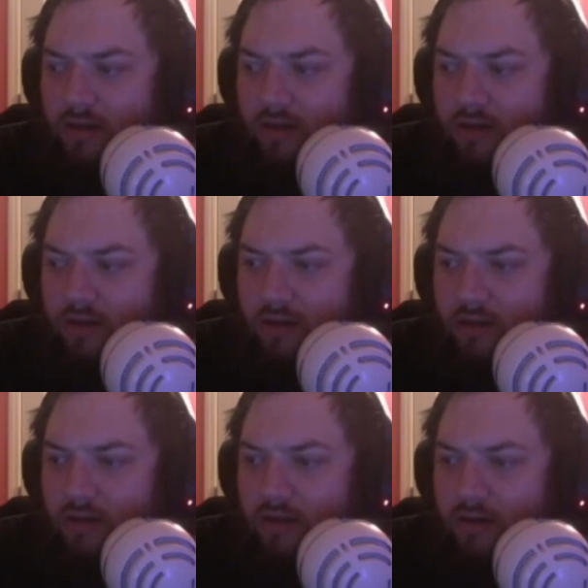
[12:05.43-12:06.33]

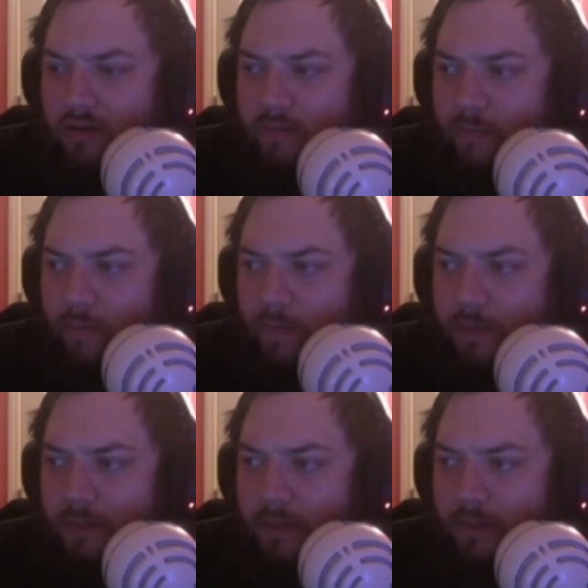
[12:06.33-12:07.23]

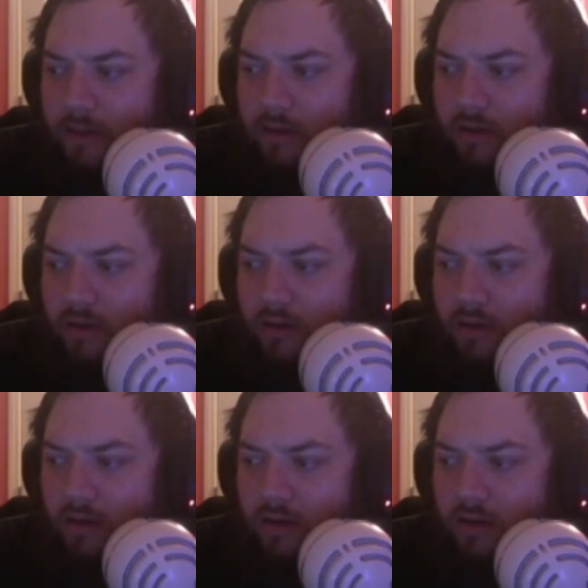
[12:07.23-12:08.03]
(no one is talking)